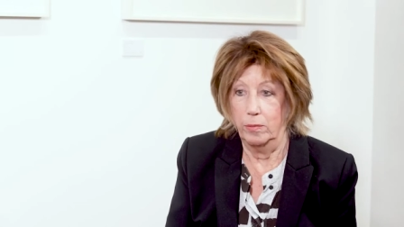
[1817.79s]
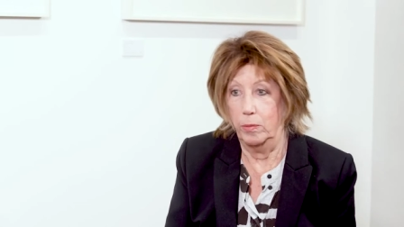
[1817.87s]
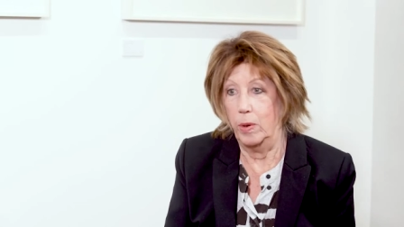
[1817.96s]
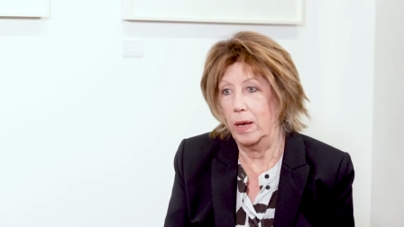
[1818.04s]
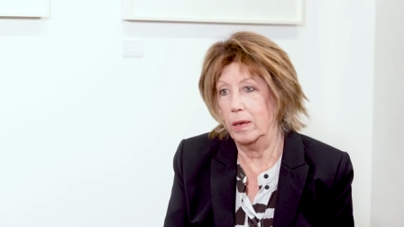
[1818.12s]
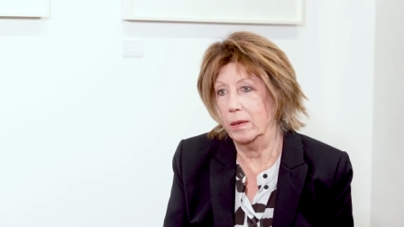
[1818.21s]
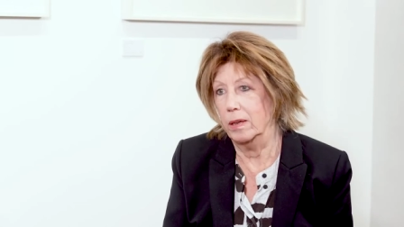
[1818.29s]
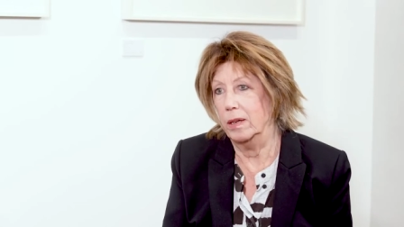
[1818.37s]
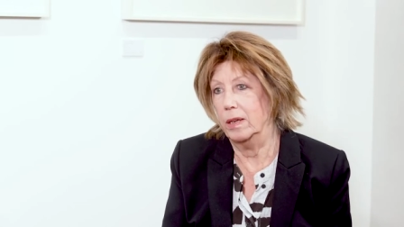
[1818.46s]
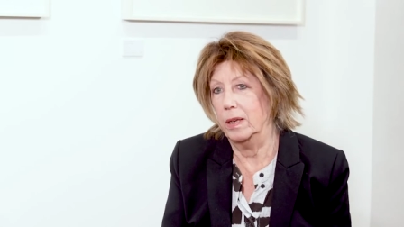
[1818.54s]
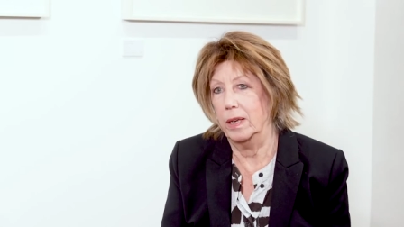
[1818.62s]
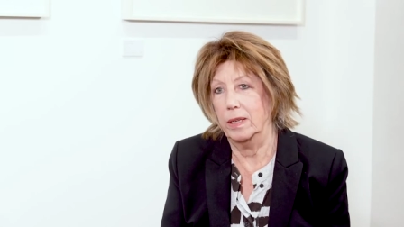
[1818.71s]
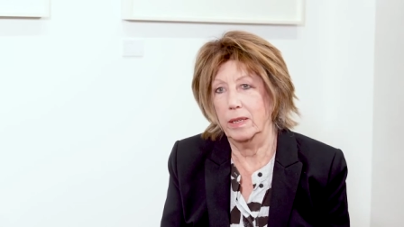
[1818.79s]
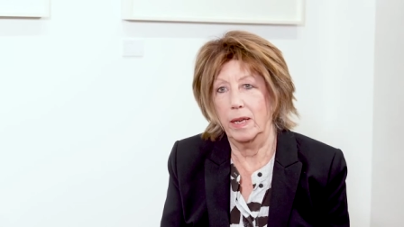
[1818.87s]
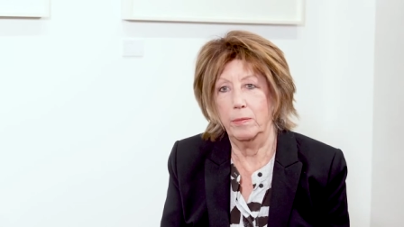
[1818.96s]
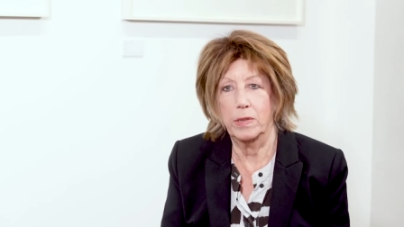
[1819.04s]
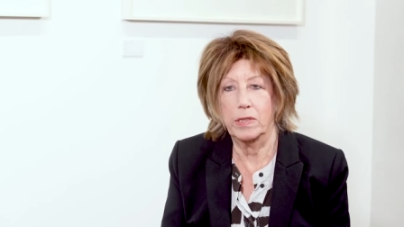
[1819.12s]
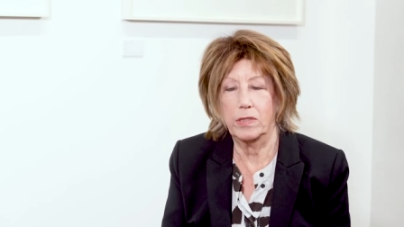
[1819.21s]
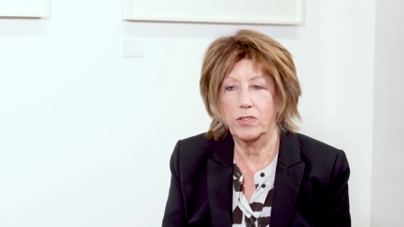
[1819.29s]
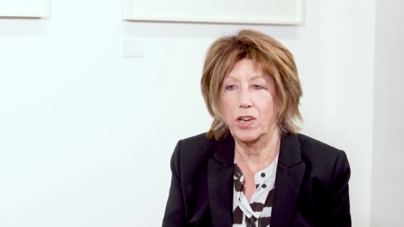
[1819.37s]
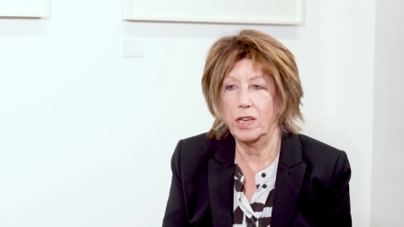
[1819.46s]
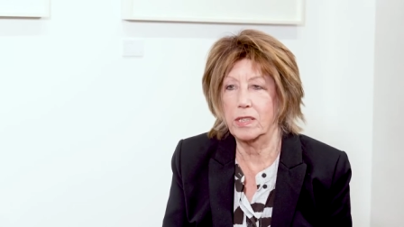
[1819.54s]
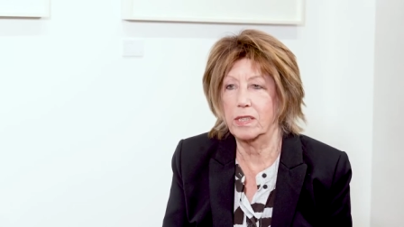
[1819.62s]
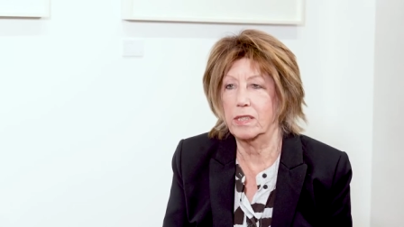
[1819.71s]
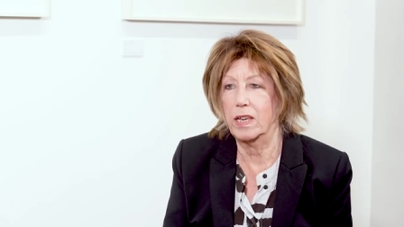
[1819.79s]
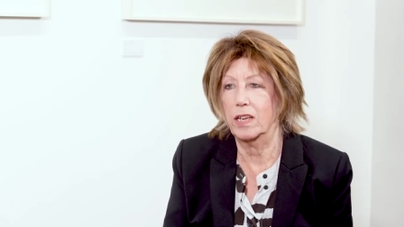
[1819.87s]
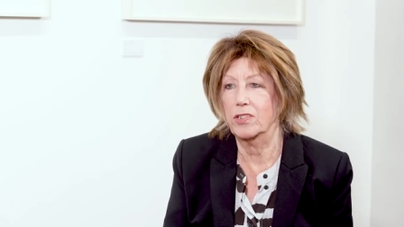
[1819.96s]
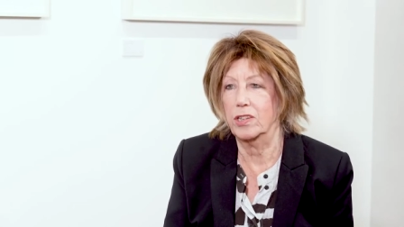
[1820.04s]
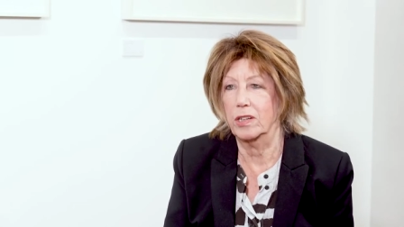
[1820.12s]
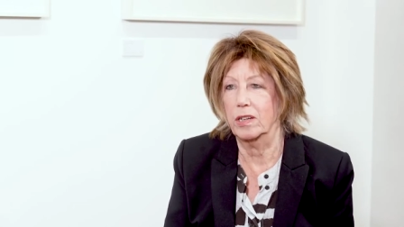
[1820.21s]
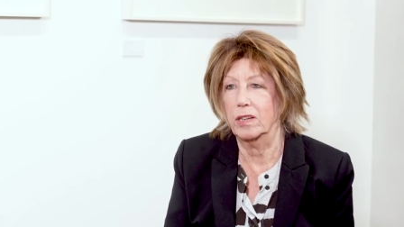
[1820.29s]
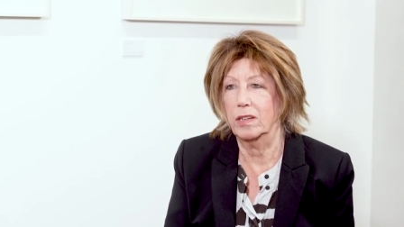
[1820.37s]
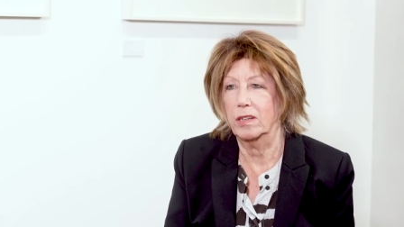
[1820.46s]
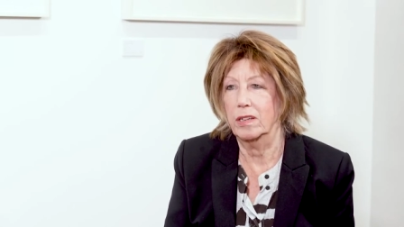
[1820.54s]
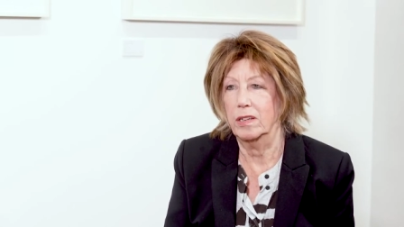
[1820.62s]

Well, it was just such a,